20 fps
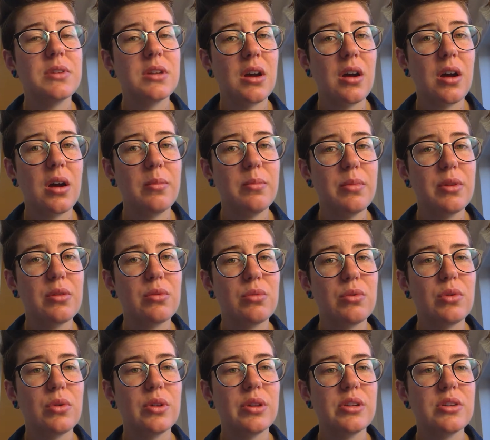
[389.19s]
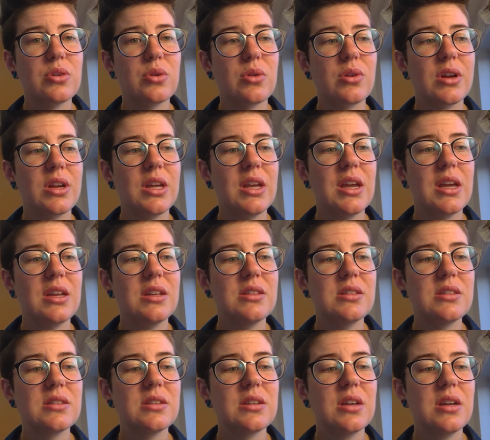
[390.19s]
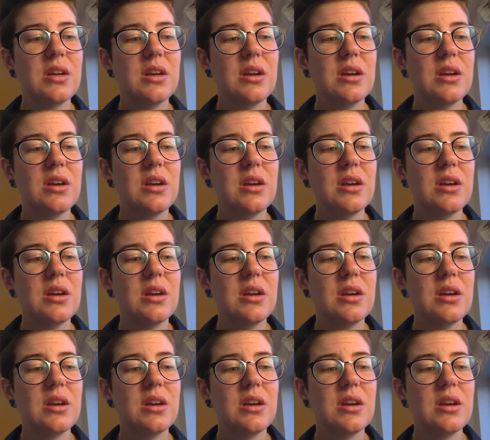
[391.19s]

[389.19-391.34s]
top through all the Torii Gates.